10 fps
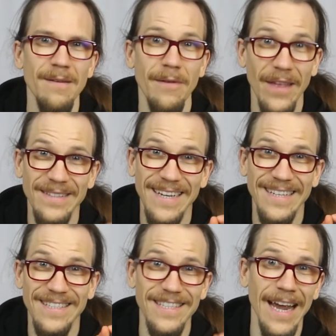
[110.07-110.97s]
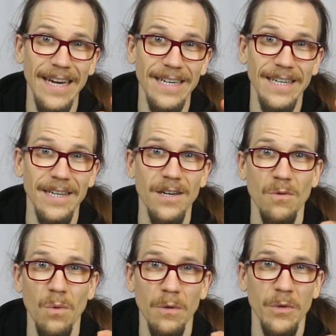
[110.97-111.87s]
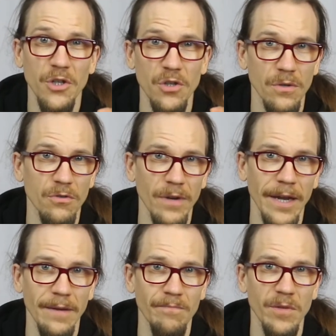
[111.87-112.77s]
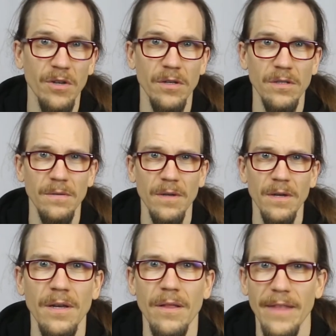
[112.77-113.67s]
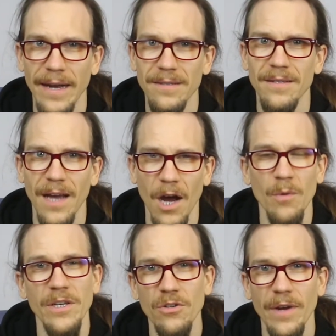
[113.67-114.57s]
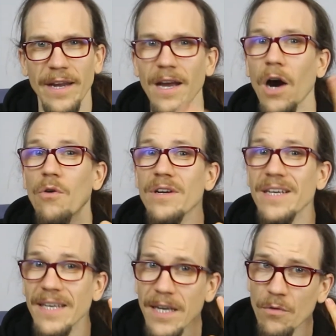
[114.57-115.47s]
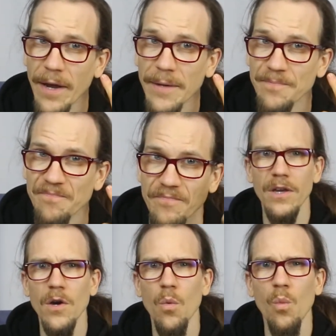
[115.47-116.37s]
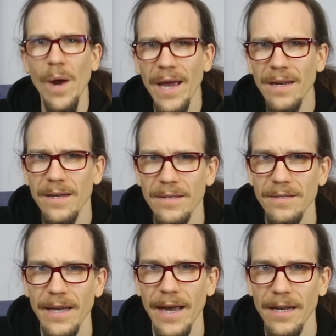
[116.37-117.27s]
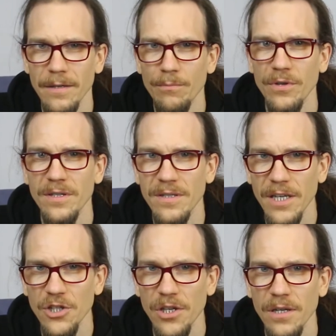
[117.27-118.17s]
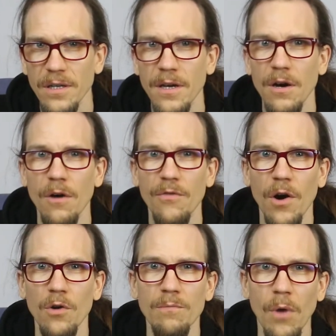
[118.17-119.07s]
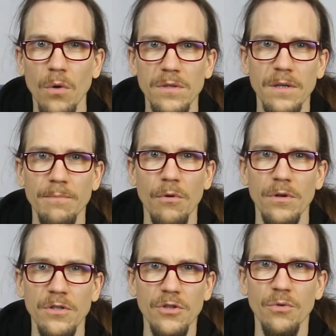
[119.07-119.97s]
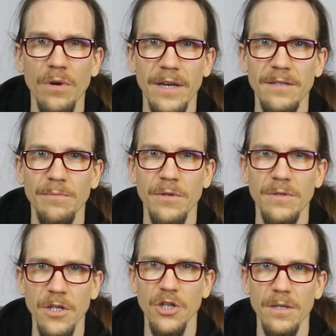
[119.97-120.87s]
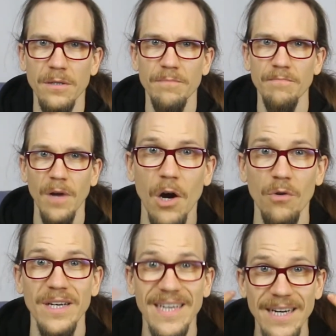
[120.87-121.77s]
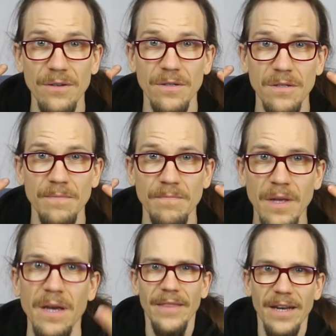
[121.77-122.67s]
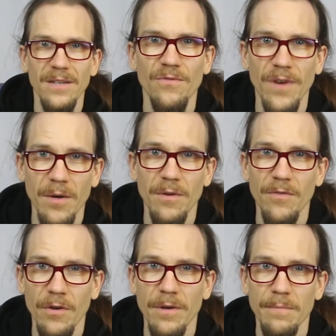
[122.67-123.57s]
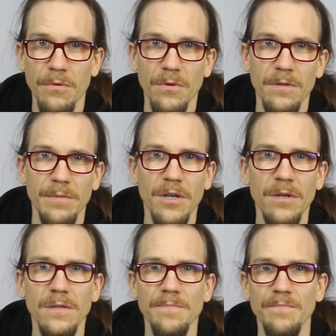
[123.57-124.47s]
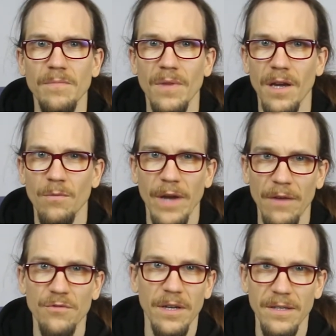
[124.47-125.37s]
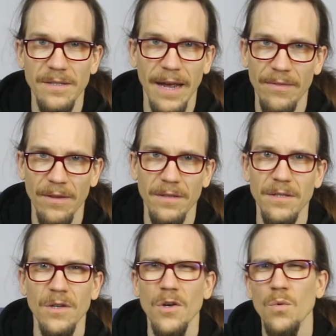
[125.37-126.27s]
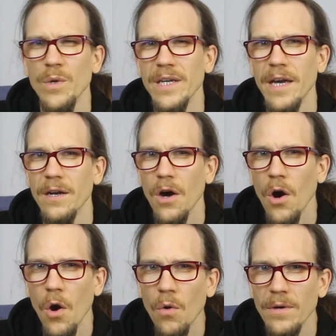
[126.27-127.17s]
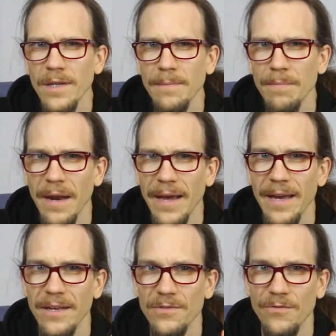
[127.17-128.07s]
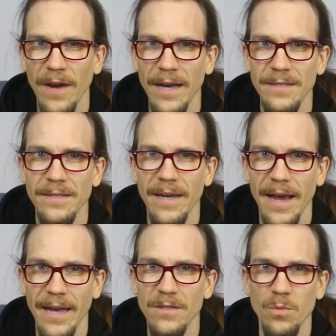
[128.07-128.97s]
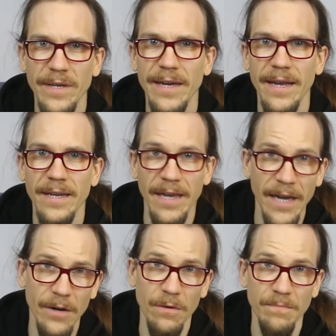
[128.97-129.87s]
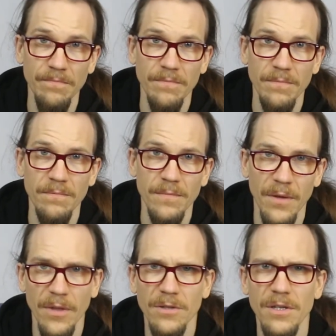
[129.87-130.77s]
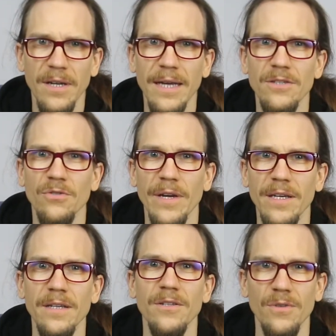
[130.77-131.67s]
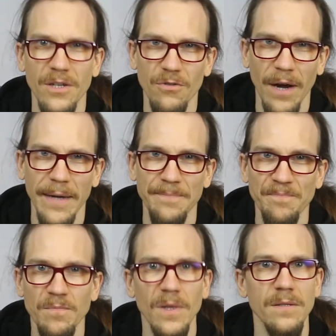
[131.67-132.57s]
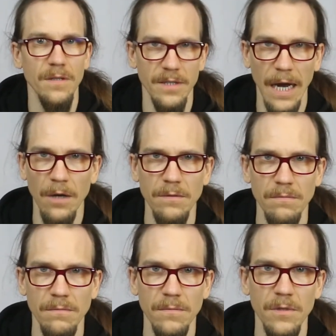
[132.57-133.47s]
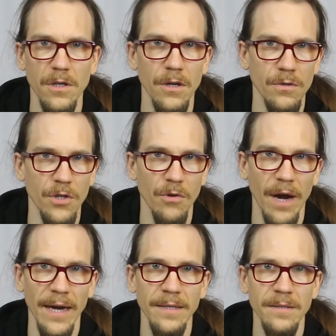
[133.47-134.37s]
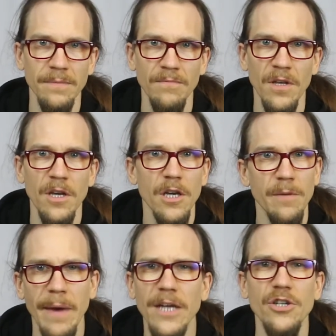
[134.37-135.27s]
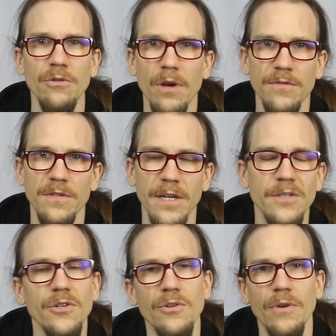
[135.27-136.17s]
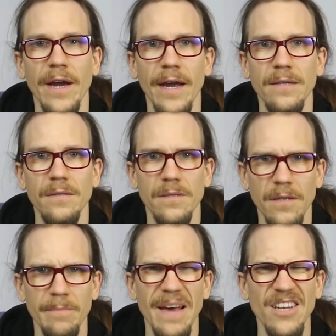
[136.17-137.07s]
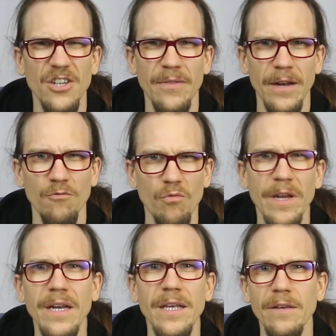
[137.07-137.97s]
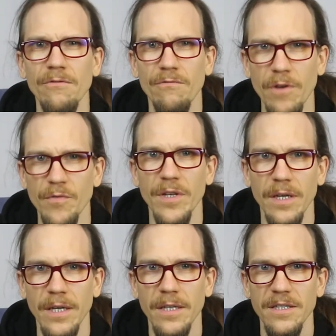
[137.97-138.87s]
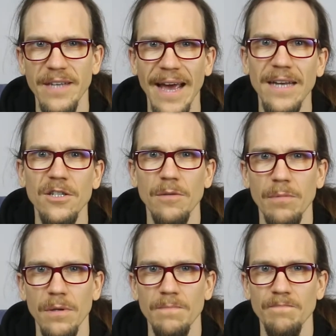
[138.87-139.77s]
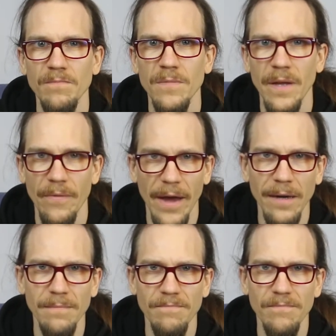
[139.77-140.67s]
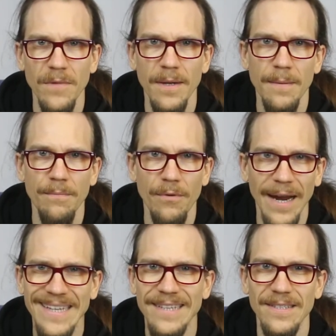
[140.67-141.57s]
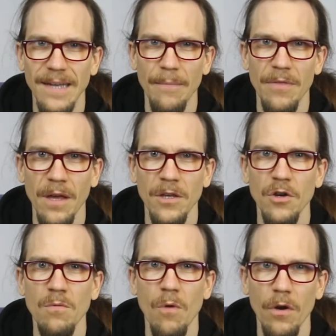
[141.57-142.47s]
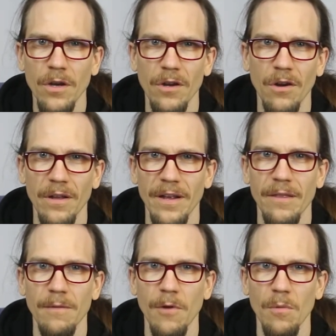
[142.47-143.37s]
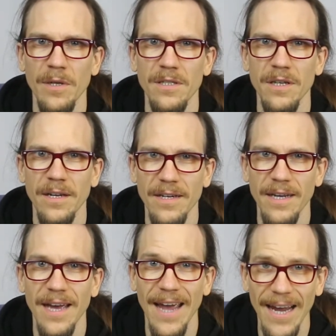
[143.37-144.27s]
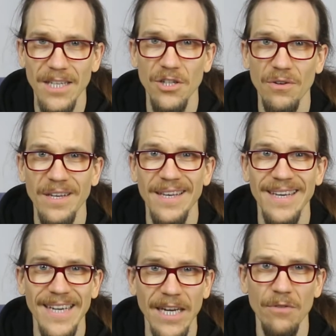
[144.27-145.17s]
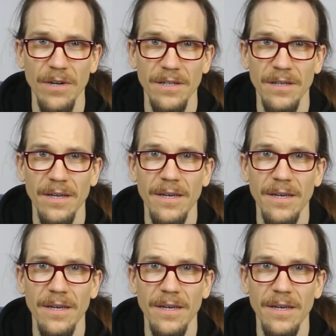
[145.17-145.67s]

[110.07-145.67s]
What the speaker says: But that's exactly what we should train, because that's how we train our hearing, the awareness and precision of our most important tool as musicians, our ears. And that very important because, and we have to understand this, we can only play as fast as we can hear. And there's a nice trick you can try. Sit down. Close your eyes. Imagine you have sticks in your hands. Imagine that really vividly, tangible. And then practice something you're working on at the moment and actually hear it.